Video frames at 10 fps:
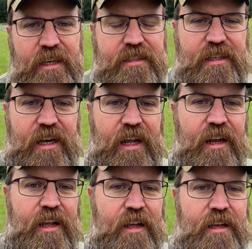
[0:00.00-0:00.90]
It's got
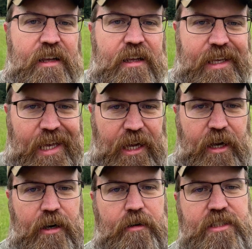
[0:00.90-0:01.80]

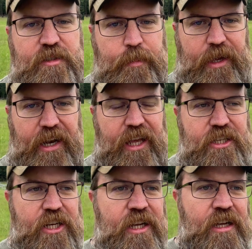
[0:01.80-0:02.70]
kale and
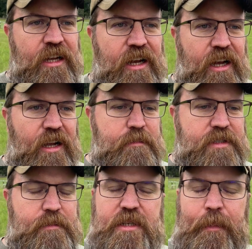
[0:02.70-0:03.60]
spinach,
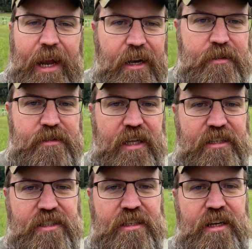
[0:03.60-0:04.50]
some tomatoes that
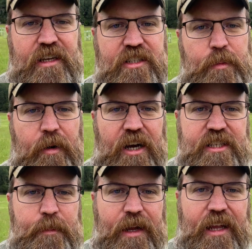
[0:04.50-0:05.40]
just
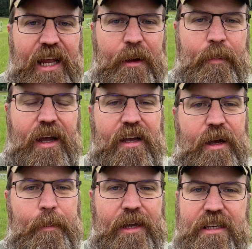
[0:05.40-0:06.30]
surprised me and came back
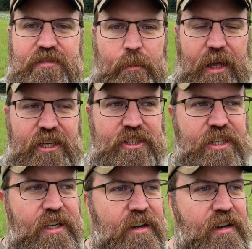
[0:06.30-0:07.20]
up, I guess from last
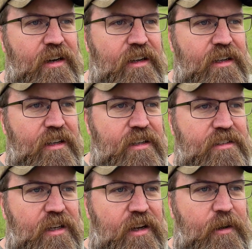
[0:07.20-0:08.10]
year.
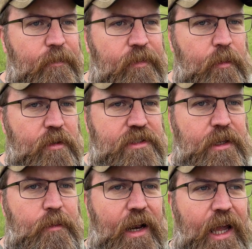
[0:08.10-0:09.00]
So we'll
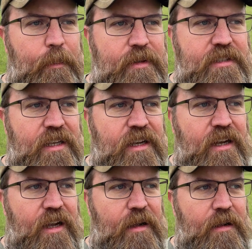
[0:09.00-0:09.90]
see what happens.
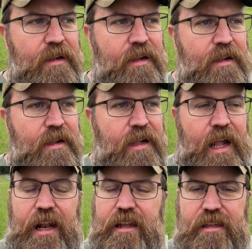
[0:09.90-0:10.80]

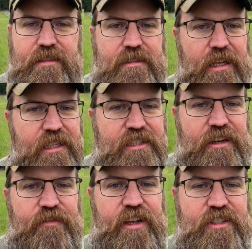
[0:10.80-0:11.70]
And it's an
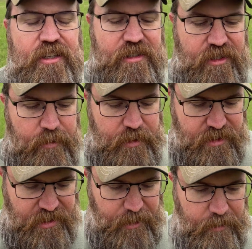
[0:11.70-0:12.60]
adventure. So we
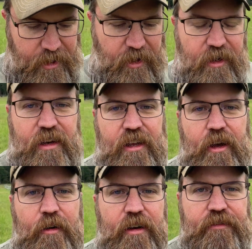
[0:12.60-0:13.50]
just keep learning and
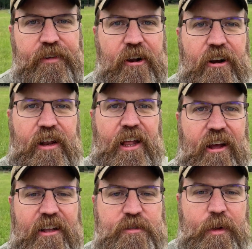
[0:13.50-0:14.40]
going and figuring it
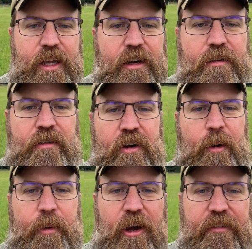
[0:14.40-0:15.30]
out as we go.
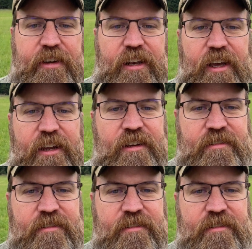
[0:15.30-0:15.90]
Hope y'all have a good day.